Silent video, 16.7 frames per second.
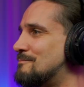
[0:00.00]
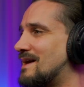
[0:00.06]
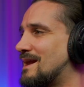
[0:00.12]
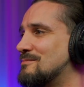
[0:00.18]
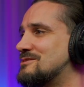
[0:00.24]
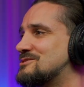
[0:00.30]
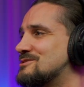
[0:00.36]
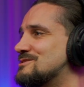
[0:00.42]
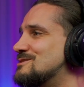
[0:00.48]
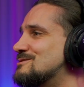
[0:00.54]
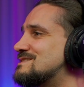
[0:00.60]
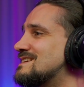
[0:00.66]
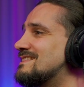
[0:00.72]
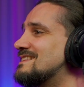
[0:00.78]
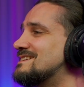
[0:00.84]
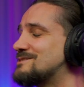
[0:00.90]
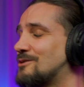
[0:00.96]
but I'm
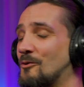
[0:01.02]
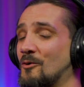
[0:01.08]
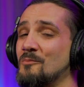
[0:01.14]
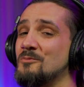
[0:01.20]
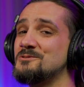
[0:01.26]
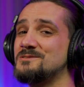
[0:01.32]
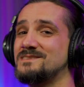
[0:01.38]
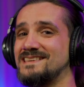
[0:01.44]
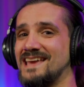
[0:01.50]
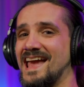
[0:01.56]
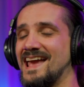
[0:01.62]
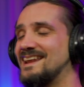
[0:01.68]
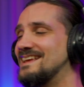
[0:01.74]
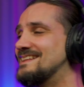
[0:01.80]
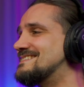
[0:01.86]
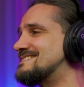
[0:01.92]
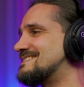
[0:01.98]
introducing this almost
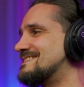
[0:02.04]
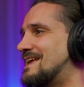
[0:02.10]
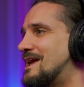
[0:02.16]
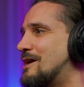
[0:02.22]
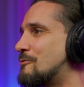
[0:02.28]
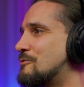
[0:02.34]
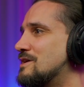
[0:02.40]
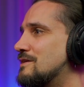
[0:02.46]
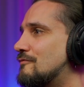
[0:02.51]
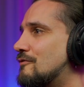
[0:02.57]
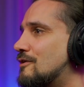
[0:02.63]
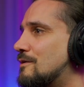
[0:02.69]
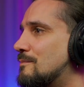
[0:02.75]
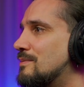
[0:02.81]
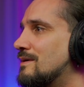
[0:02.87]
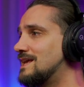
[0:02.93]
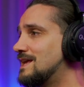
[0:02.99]
gated snare reverb,